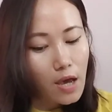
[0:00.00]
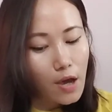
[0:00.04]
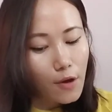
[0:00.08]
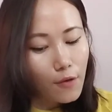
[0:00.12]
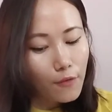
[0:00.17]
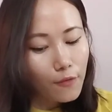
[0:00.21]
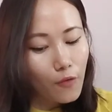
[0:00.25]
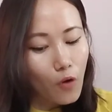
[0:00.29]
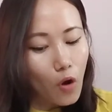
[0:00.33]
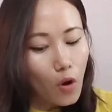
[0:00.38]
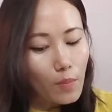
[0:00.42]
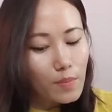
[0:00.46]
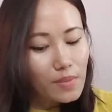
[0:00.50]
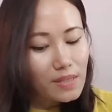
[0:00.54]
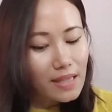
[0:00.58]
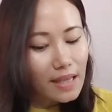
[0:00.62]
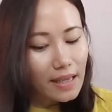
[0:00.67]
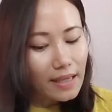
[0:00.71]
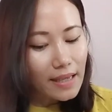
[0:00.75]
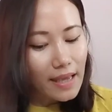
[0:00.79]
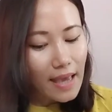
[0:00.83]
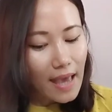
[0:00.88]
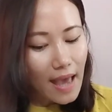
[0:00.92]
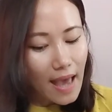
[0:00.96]
Forms
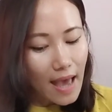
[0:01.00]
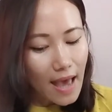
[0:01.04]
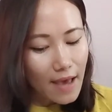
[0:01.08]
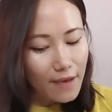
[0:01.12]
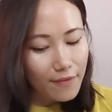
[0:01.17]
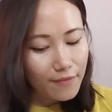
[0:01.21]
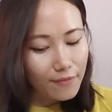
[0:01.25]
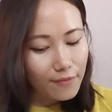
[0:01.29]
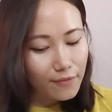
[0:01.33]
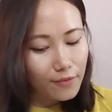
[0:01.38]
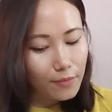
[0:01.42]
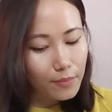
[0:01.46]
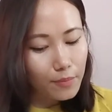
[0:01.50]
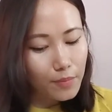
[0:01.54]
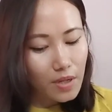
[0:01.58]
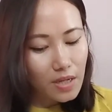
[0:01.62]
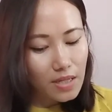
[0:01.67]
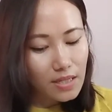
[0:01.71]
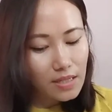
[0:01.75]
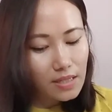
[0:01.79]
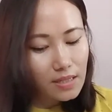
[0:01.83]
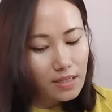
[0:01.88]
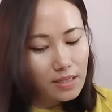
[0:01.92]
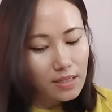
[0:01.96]
like have,
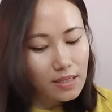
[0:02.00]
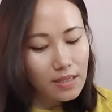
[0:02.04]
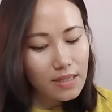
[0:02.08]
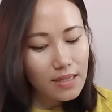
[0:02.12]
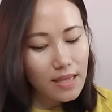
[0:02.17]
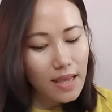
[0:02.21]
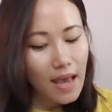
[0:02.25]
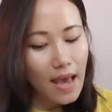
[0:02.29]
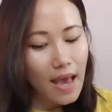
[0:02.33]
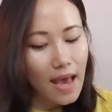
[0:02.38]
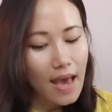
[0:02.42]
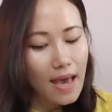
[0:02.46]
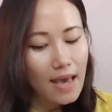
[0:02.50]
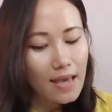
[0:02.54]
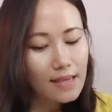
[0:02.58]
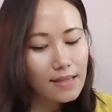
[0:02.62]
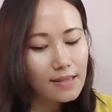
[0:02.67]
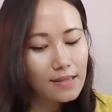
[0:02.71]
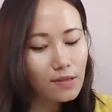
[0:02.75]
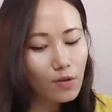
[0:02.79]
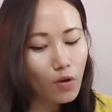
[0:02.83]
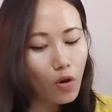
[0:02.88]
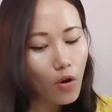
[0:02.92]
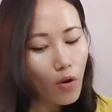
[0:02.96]
present tense
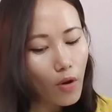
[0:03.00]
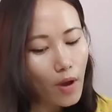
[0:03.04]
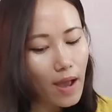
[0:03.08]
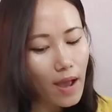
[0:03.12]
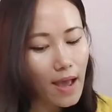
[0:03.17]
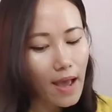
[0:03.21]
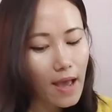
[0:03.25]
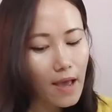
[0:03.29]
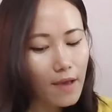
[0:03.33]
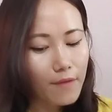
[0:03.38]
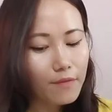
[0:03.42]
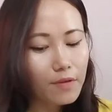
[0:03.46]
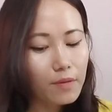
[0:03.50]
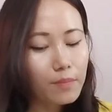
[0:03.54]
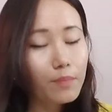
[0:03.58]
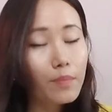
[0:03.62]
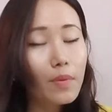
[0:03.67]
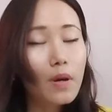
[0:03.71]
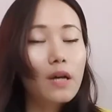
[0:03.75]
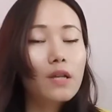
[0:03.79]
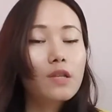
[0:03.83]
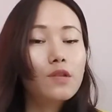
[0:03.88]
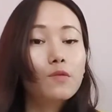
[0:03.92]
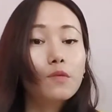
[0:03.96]
has or have, and
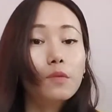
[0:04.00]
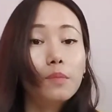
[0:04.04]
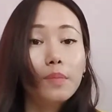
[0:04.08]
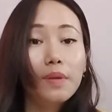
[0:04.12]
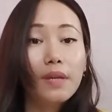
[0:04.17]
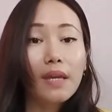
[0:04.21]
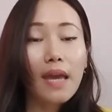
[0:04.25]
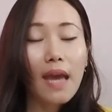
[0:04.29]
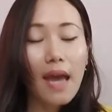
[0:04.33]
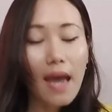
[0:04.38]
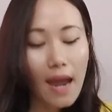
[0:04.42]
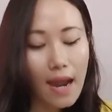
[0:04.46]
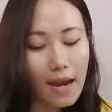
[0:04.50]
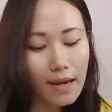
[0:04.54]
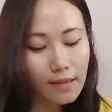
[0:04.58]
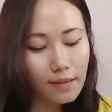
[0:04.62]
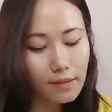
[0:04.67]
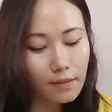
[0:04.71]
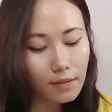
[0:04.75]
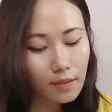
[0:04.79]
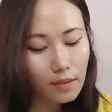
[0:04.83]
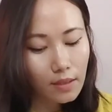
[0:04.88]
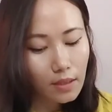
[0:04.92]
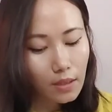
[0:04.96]
past would be had.
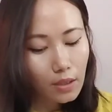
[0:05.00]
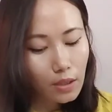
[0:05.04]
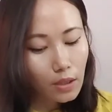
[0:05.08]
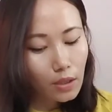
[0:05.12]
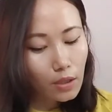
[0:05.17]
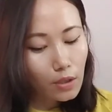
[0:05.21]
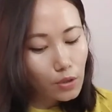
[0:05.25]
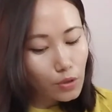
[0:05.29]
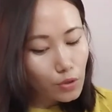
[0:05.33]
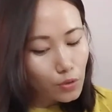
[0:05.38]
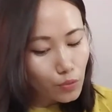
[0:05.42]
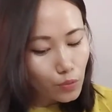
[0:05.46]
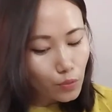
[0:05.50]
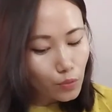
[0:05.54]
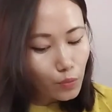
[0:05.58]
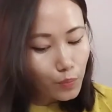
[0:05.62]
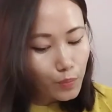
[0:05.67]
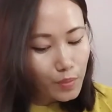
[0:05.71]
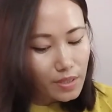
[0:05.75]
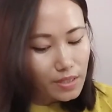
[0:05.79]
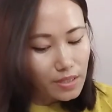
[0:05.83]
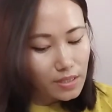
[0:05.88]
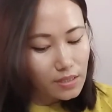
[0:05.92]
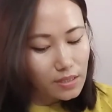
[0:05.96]
Do,
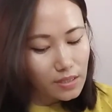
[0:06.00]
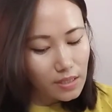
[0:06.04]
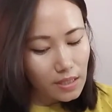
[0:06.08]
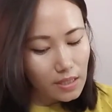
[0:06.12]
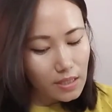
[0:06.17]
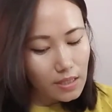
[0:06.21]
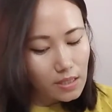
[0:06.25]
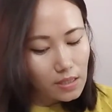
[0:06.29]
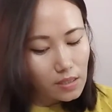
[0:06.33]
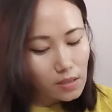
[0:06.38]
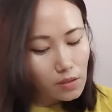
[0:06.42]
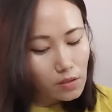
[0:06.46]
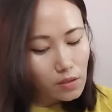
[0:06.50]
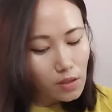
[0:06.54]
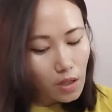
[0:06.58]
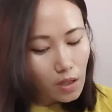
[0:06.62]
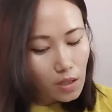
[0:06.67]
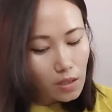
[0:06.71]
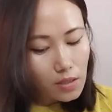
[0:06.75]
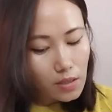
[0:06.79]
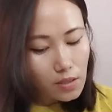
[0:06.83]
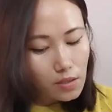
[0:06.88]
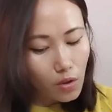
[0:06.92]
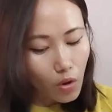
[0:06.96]
present tense
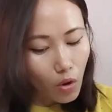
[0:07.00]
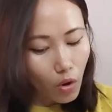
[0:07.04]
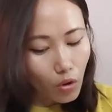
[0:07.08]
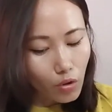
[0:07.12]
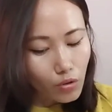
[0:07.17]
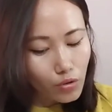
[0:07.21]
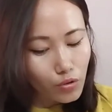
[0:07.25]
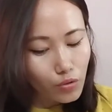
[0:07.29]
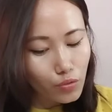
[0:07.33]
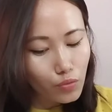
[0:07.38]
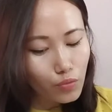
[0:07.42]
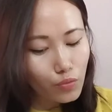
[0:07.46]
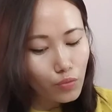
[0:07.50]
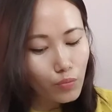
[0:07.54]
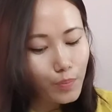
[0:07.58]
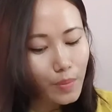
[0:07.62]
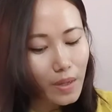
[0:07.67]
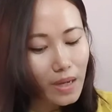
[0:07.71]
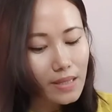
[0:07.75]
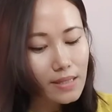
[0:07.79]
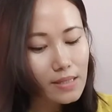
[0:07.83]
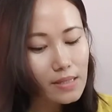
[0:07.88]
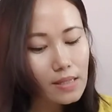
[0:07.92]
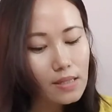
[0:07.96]
does or do,
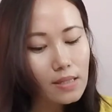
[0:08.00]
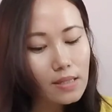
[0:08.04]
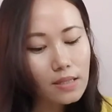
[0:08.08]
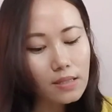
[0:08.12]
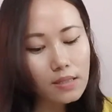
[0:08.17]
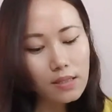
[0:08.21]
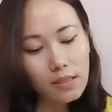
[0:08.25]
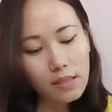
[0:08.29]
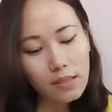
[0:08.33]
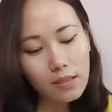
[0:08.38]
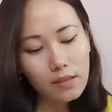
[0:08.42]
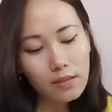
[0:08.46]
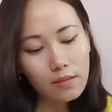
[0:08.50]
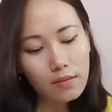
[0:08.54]
past tense did.